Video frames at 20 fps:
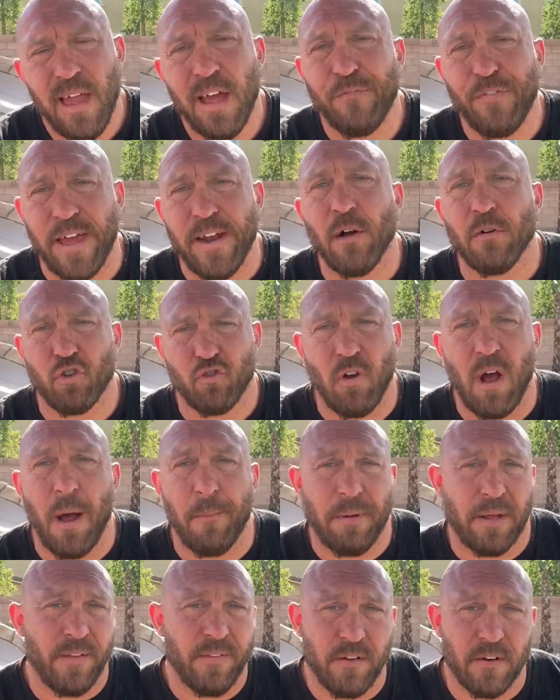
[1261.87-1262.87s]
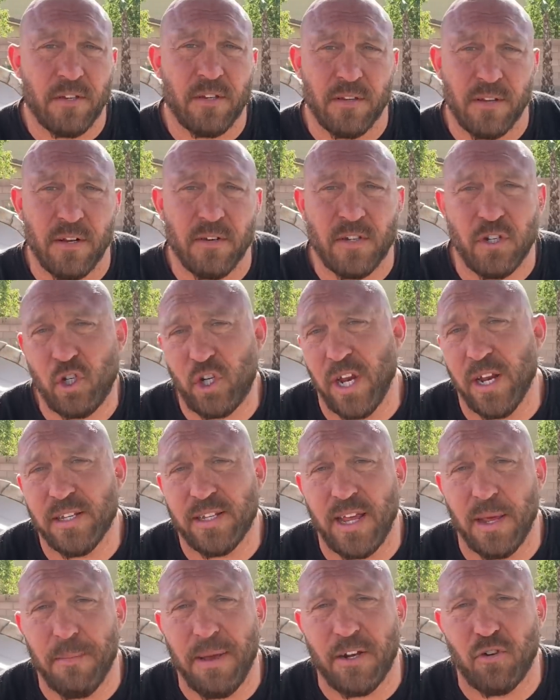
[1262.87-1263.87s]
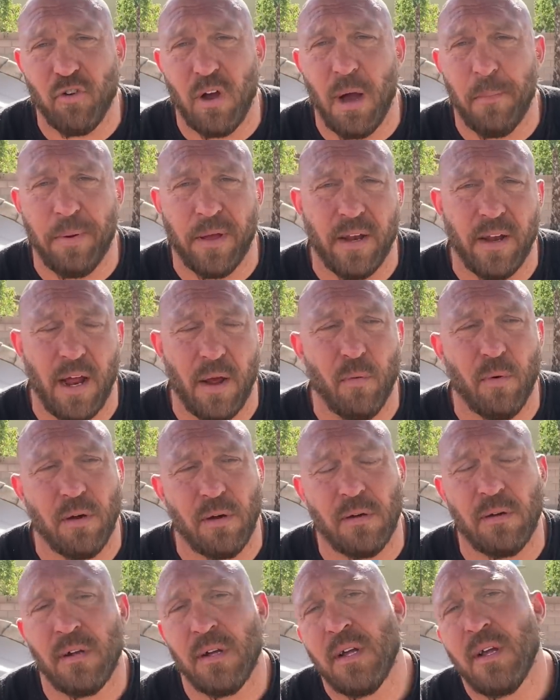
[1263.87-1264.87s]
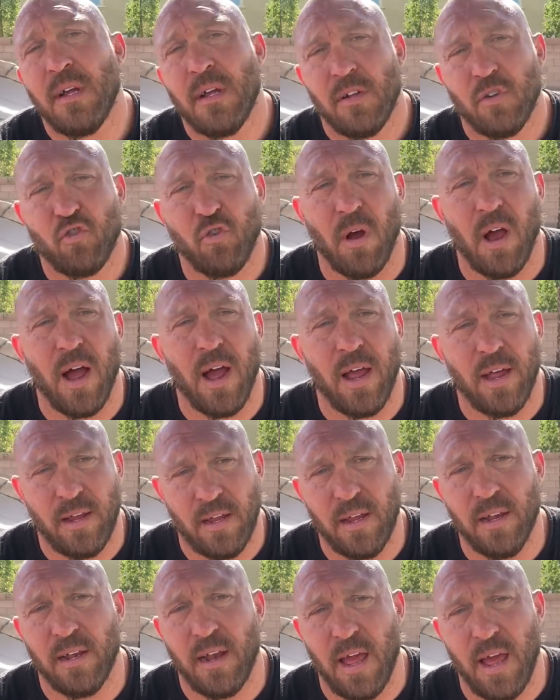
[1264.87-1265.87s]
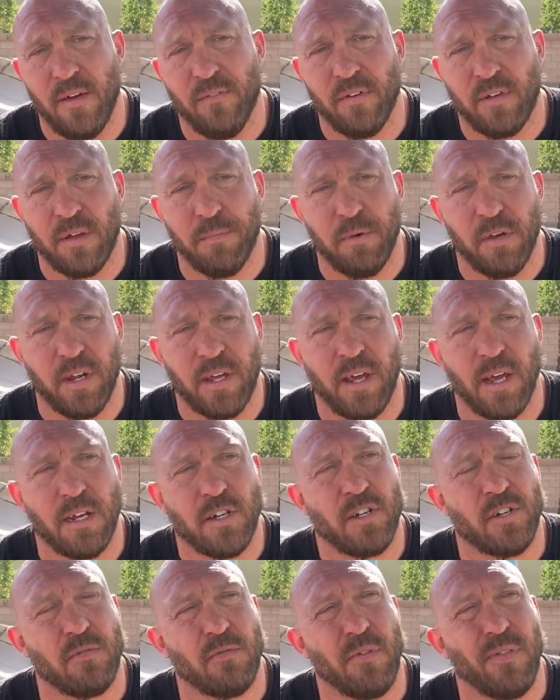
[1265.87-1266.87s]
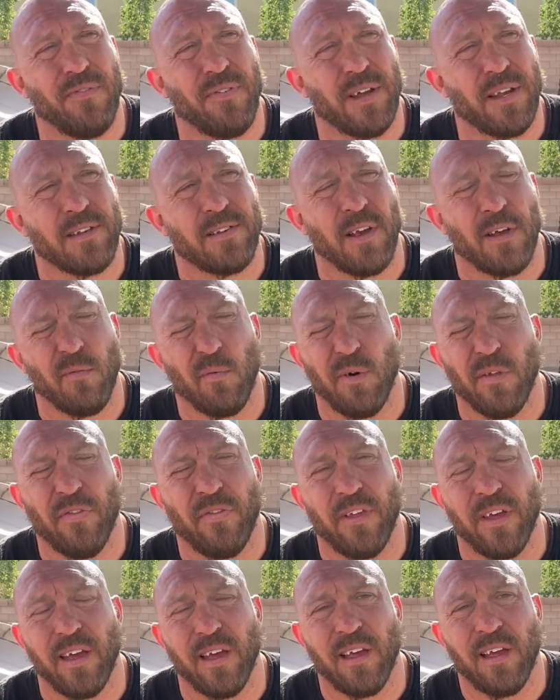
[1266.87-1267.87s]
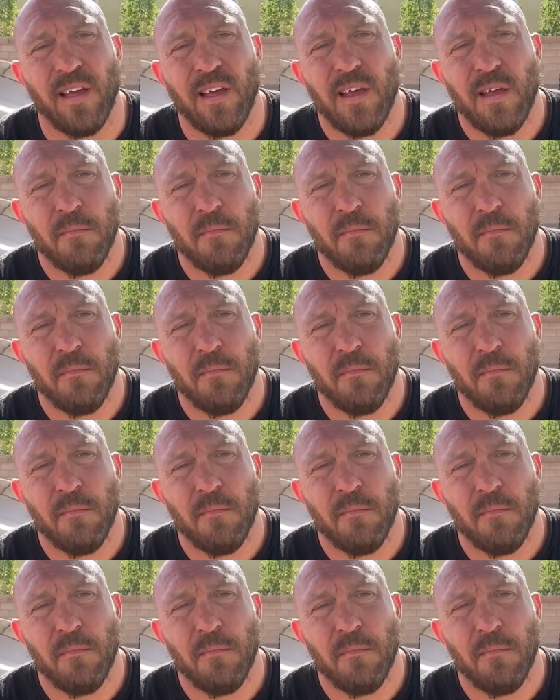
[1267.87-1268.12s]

If they don't drop it. And there's a chance they may drop it, and I will try and have communication with Vince on one thing.